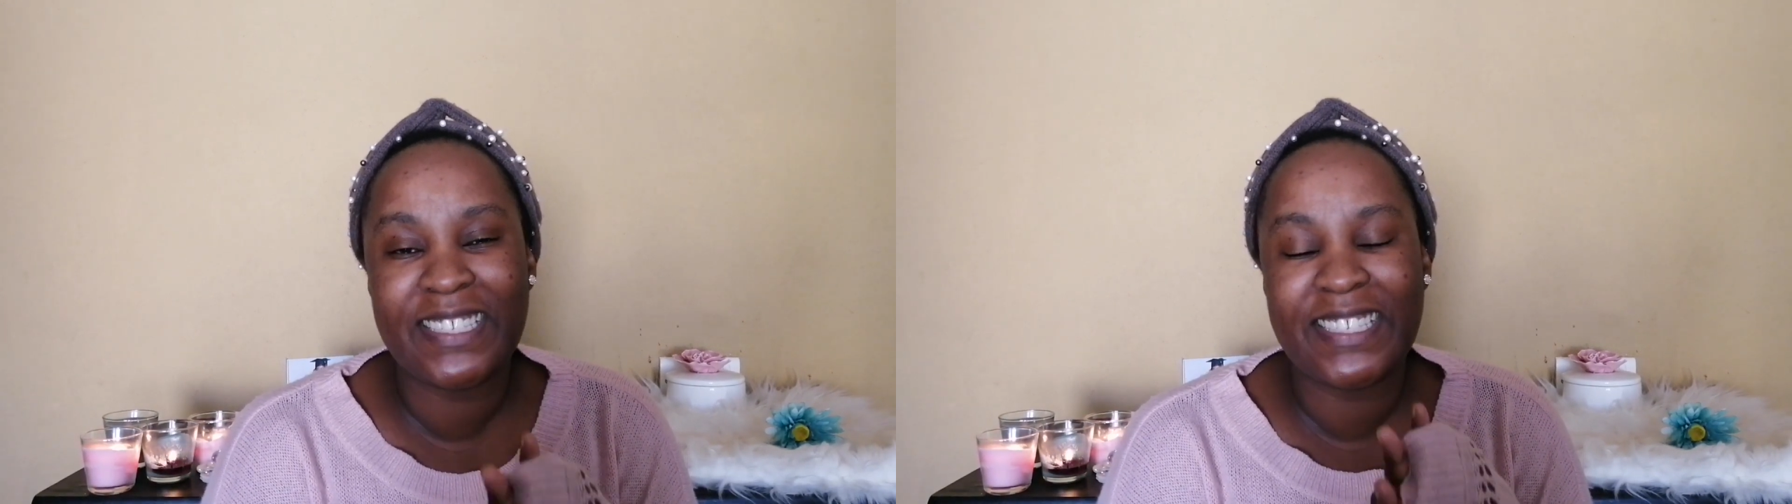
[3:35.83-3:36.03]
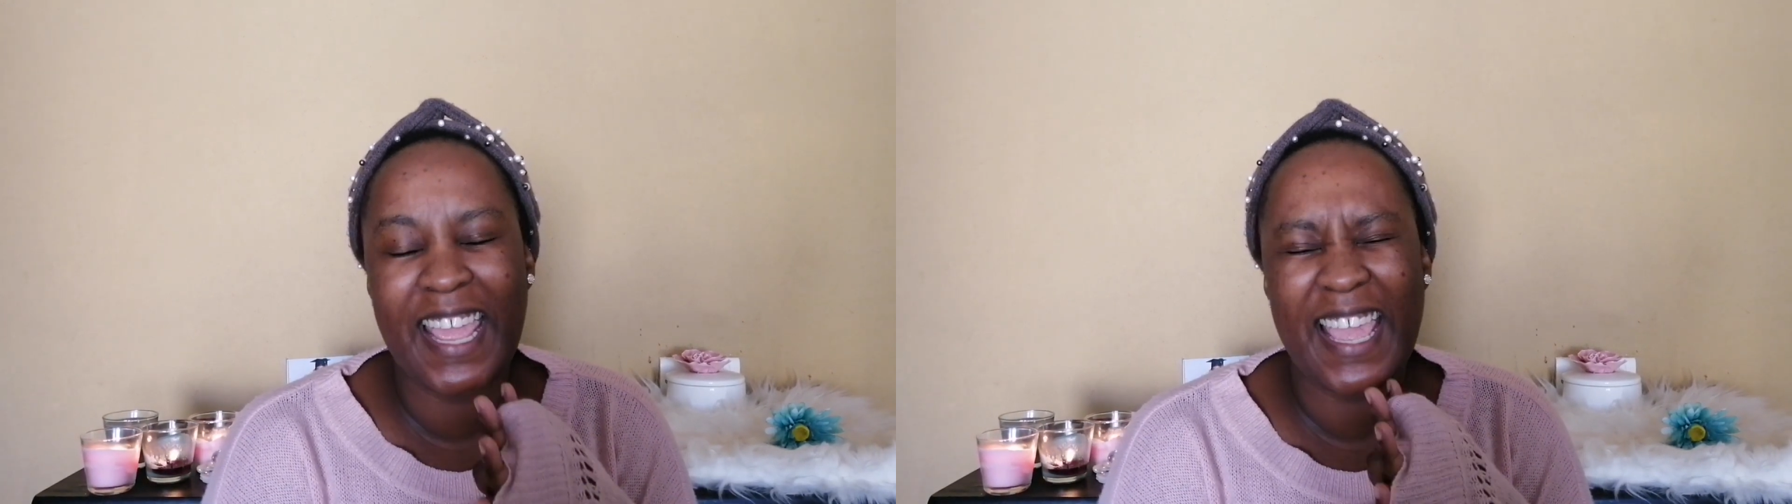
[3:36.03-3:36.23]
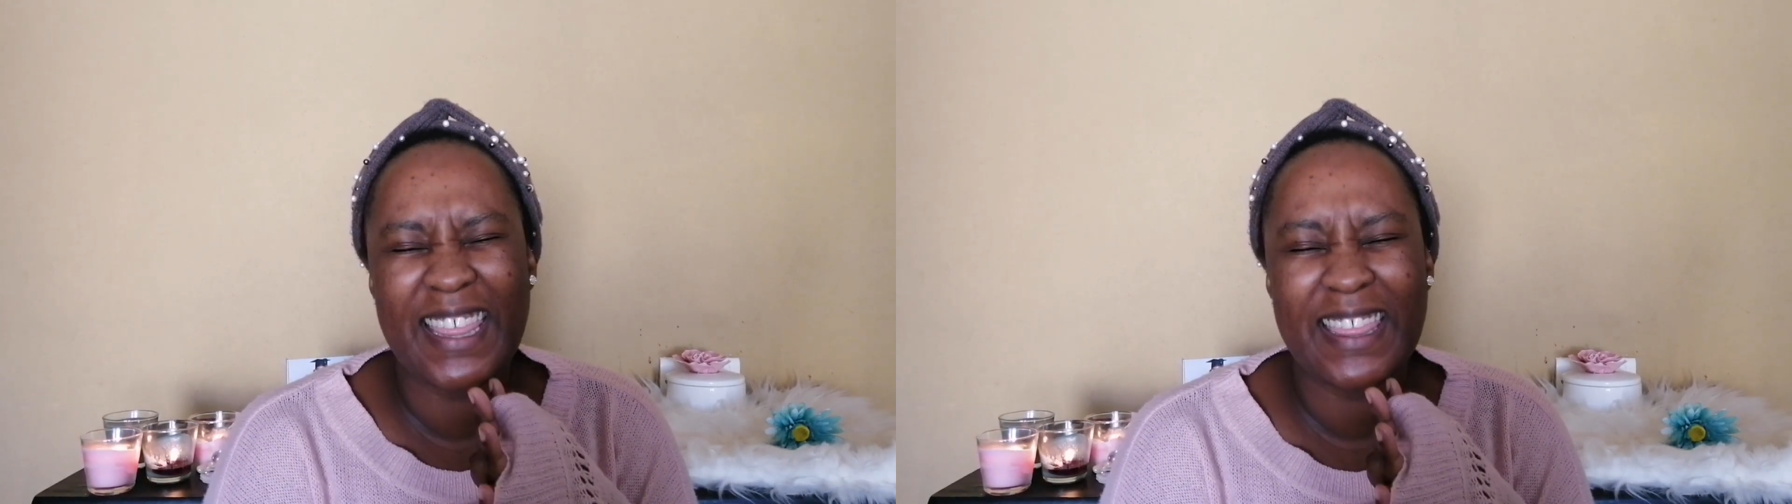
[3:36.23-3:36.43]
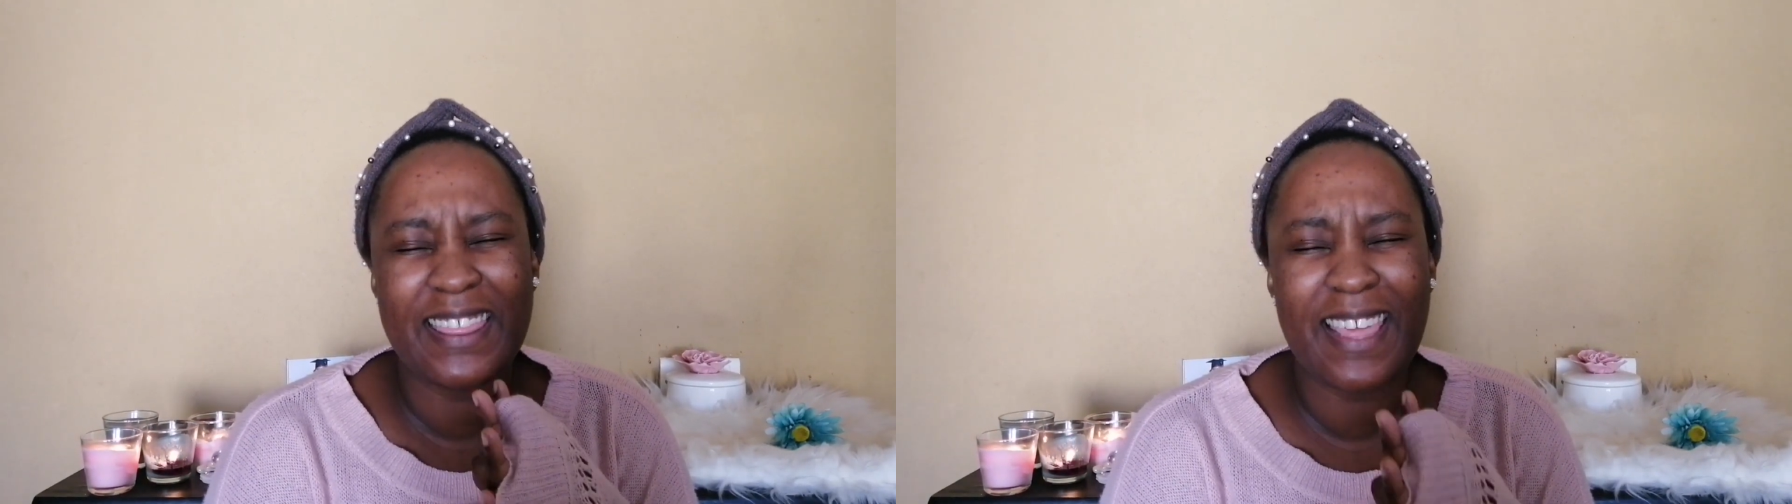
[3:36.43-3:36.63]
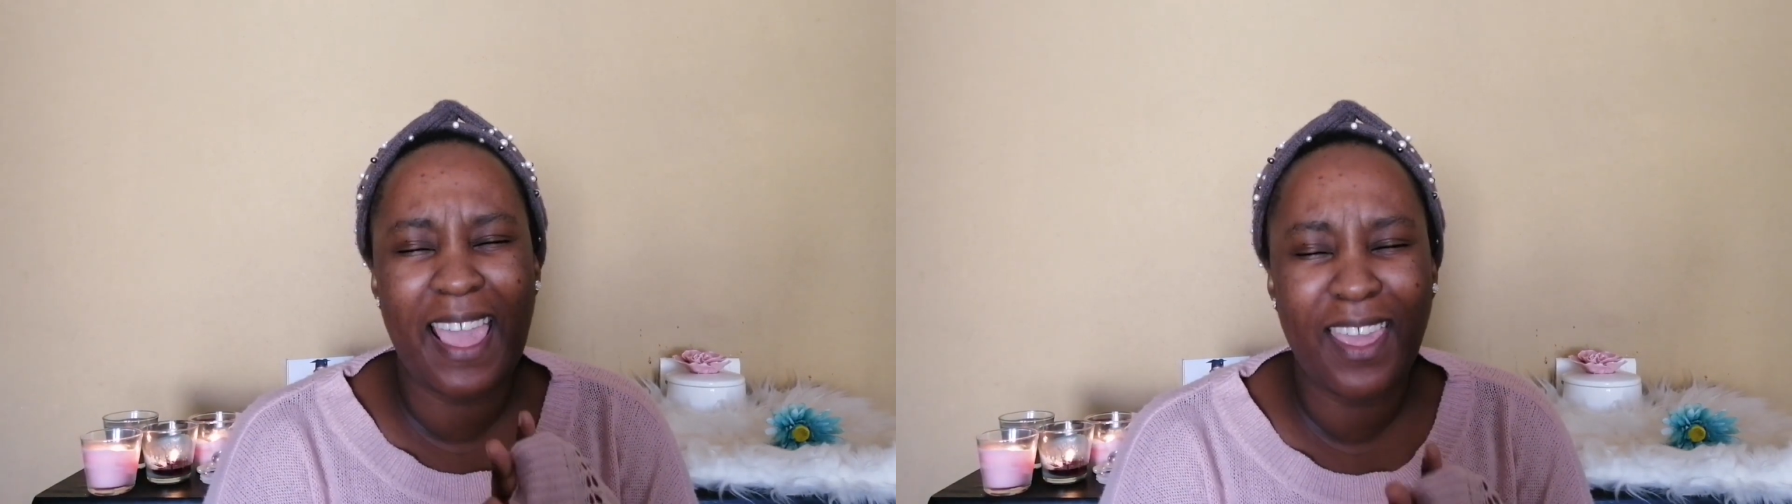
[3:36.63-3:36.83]
saying
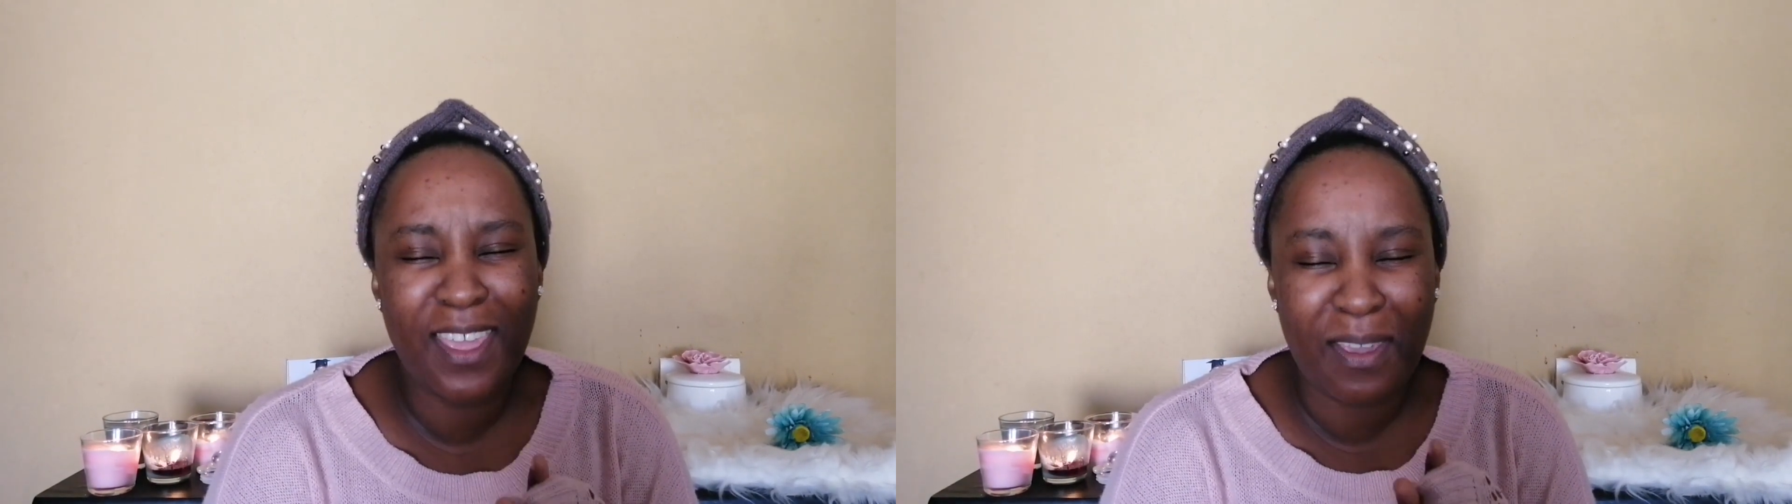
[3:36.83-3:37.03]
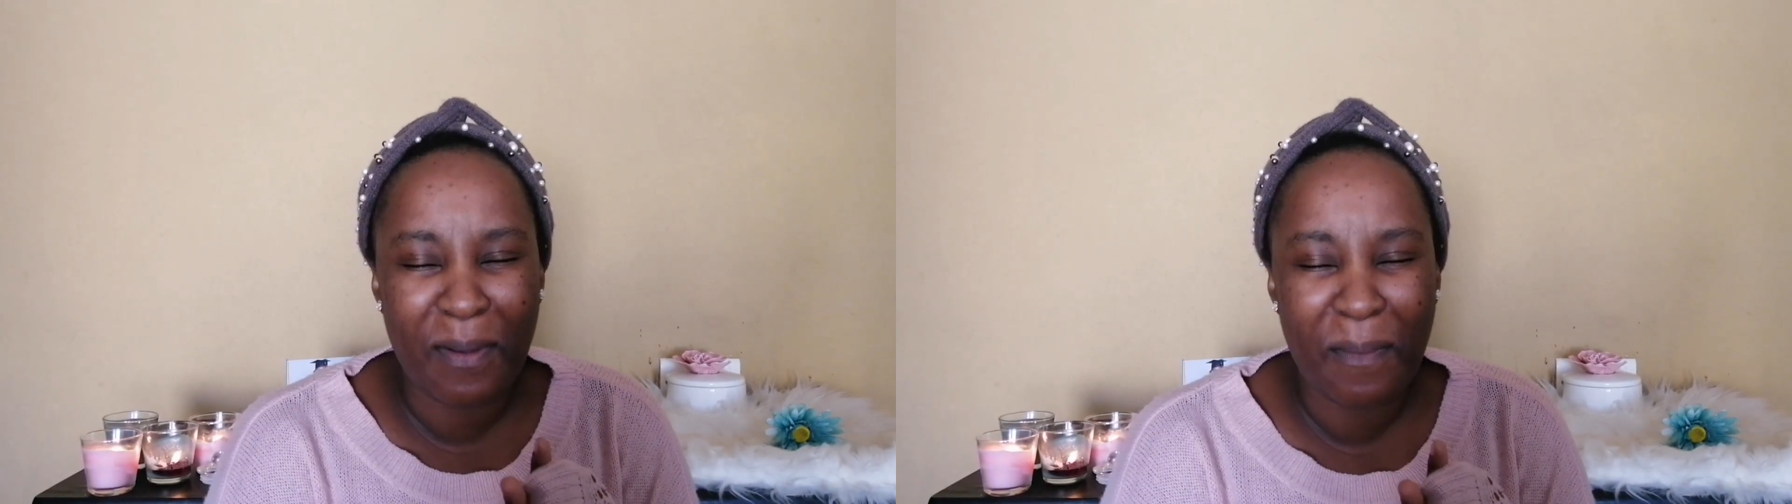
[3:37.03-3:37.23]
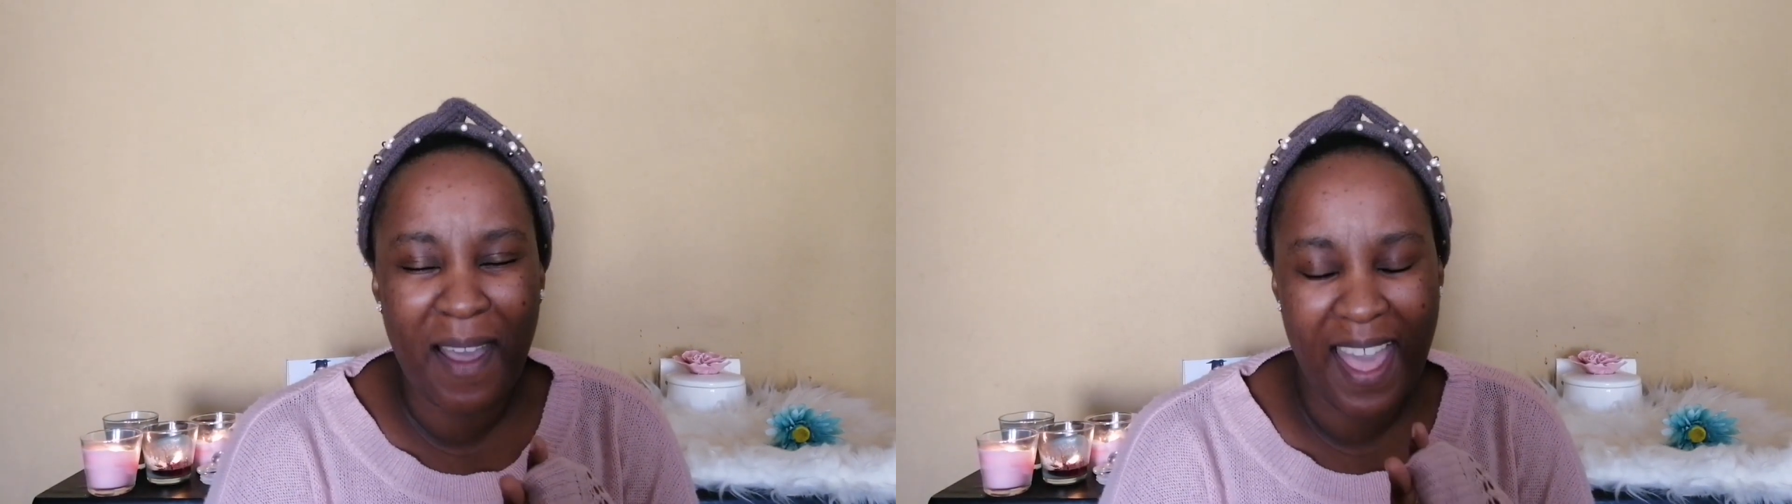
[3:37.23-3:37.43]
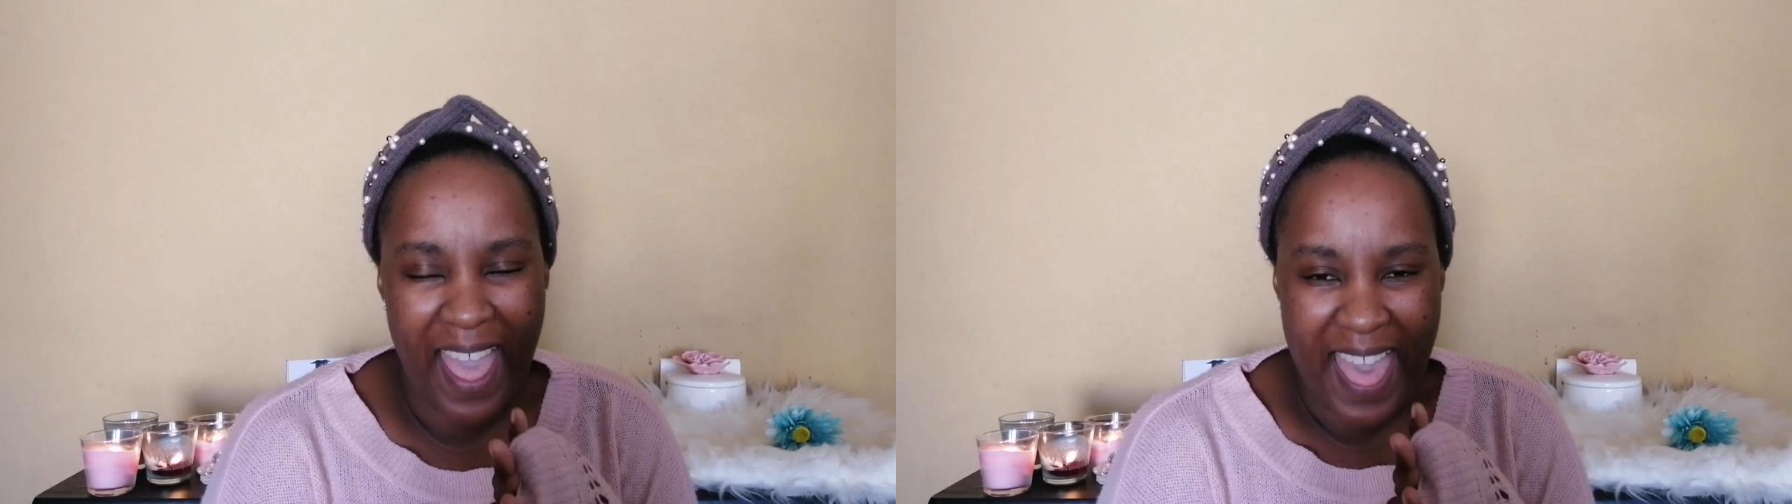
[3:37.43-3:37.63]
thank you.